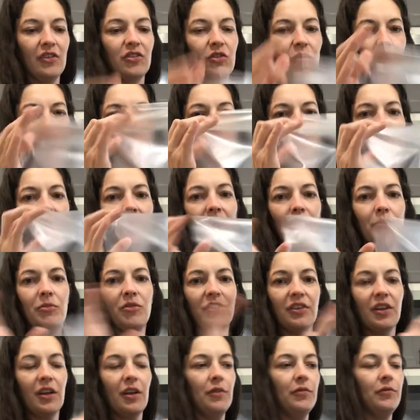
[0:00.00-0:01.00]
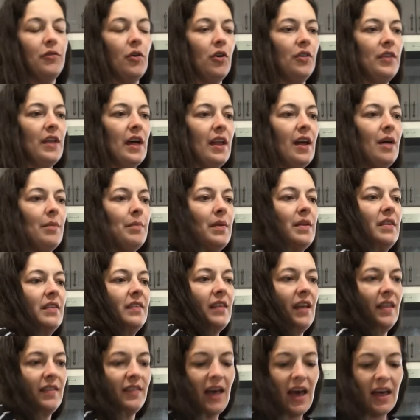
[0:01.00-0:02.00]
so I'm just gonna fold that up and
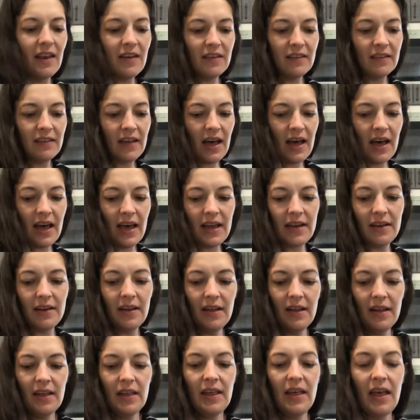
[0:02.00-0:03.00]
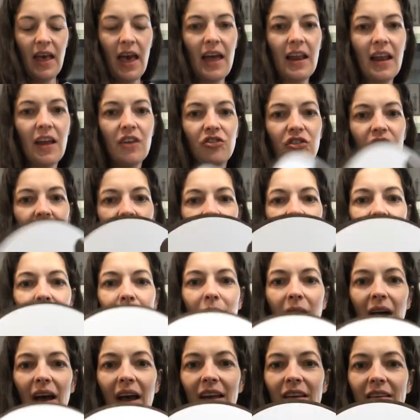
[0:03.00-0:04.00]
set that aside, and I should have
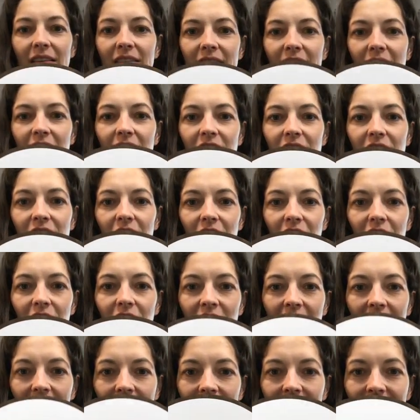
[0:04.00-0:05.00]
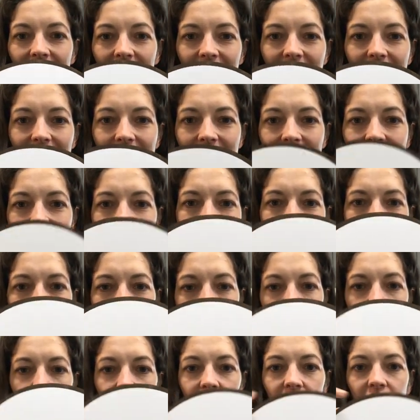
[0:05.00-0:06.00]
my stencil like this,
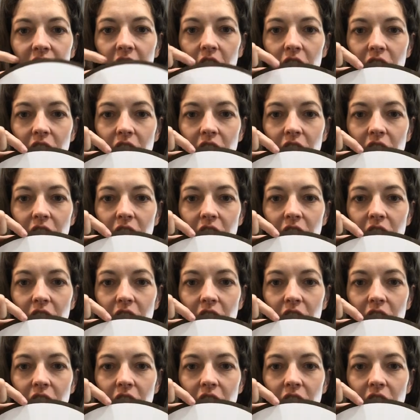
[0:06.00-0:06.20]
good to go.